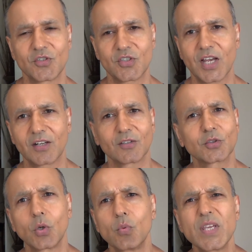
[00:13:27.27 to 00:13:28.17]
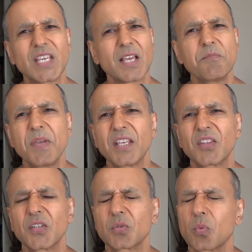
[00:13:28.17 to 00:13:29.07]
channel so we can make
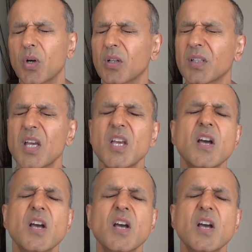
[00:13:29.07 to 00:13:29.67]
this world